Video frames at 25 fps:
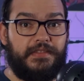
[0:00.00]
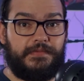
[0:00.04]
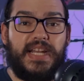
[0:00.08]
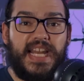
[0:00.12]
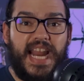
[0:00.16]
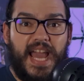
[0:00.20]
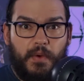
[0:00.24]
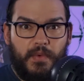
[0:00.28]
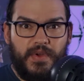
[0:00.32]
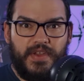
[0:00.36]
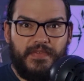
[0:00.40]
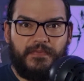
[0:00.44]
But
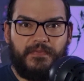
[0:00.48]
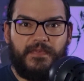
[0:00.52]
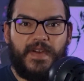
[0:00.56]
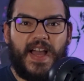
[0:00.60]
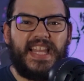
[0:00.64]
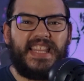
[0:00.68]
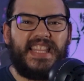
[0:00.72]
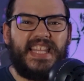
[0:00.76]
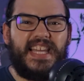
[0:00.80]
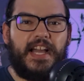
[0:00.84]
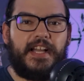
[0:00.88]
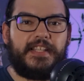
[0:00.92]
now we've
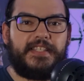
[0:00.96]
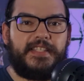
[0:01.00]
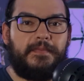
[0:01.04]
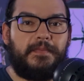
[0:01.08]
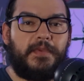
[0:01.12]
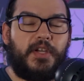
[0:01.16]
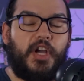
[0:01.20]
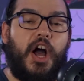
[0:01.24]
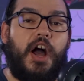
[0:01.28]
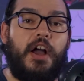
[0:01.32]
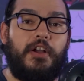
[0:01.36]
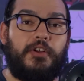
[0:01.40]
finally got
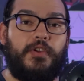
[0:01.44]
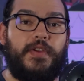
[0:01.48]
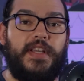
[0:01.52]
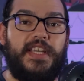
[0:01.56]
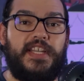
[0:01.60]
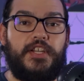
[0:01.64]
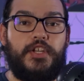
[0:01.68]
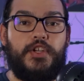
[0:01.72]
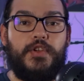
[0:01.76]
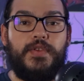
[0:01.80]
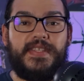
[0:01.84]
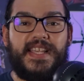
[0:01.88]
some
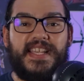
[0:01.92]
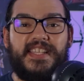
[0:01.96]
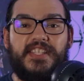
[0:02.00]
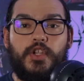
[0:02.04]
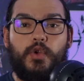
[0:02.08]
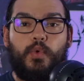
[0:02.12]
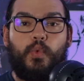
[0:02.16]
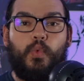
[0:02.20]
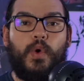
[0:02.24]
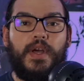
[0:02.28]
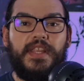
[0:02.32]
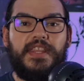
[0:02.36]
concrete news as
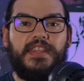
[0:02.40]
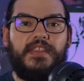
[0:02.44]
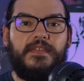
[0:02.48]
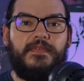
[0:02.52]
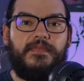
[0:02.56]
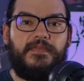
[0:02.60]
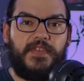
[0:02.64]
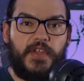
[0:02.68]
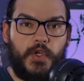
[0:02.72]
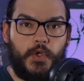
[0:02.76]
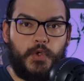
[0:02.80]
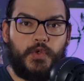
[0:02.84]
to what the
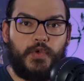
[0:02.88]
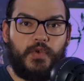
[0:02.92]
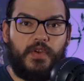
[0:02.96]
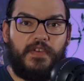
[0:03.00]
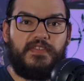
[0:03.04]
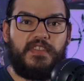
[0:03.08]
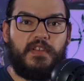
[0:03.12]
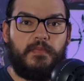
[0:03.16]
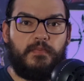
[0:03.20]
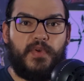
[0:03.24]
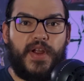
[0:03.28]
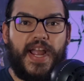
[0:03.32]
future
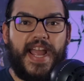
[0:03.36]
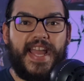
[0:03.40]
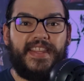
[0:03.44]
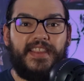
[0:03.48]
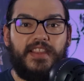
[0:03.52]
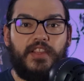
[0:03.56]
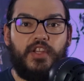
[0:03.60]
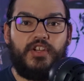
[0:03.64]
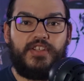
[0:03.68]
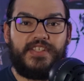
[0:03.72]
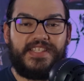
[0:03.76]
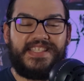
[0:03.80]
of the
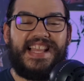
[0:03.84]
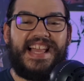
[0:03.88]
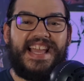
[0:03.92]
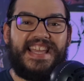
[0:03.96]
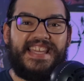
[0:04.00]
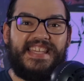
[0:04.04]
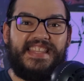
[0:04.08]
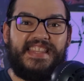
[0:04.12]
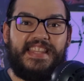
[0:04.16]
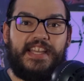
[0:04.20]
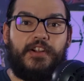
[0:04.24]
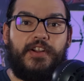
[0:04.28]
brand looks
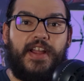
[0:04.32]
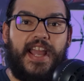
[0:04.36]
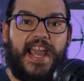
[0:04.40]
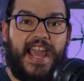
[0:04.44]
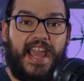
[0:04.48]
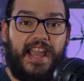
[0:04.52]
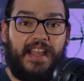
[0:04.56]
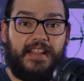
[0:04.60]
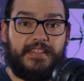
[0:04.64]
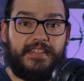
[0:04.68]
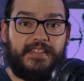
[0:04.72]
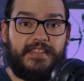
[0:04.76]
like in their
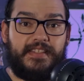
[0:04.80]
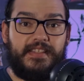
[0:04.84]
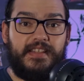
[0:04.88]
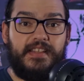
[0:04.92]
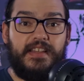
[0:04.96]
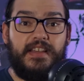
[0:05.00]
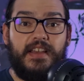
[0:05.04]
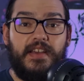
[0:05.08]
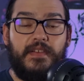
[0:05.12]
hands.